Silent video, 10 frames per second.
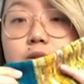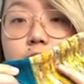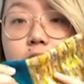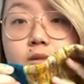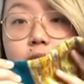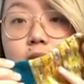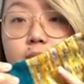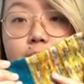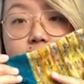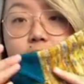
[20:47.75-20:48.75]
There is
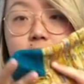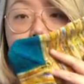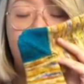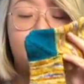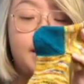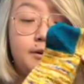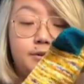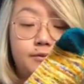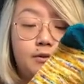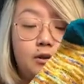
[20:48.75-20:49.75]
a basic sock
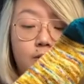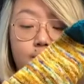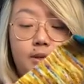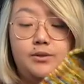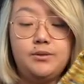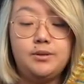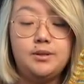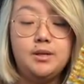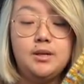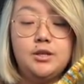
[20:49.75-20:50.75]
pattern to follow, but
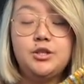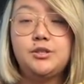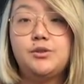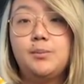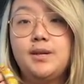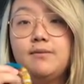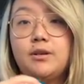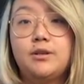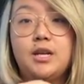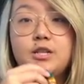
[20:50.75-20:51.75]
she has so many
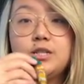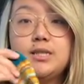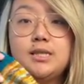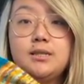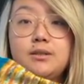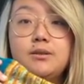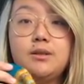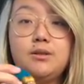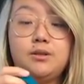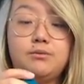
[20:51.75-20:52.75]
variations in there
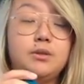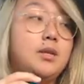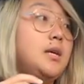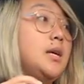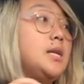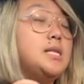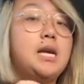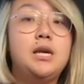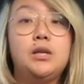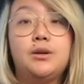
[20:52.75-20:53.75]
that you can really
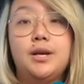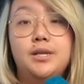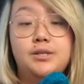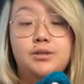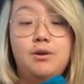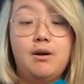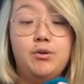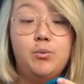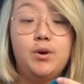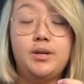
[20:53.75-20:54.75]
tailor it to how
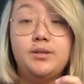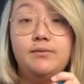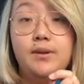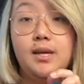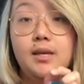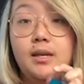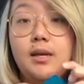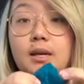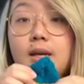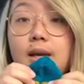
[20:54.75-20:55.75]
you want it to fit
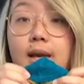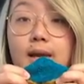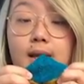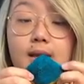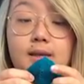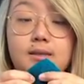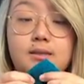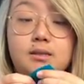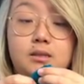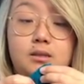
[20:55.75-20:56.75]

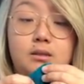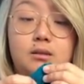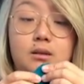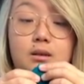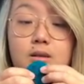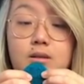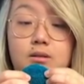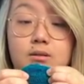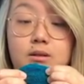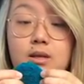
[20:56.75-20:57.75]
and
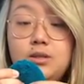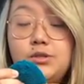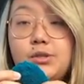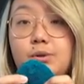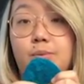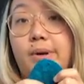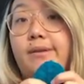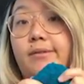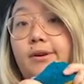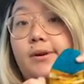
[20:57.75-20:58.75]
insert
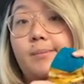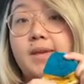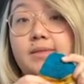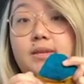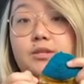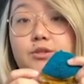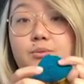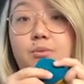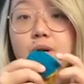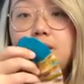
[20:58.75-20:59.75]
whatever methods
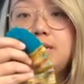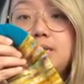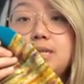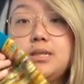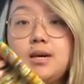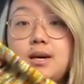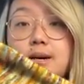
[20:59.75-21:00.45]
you want.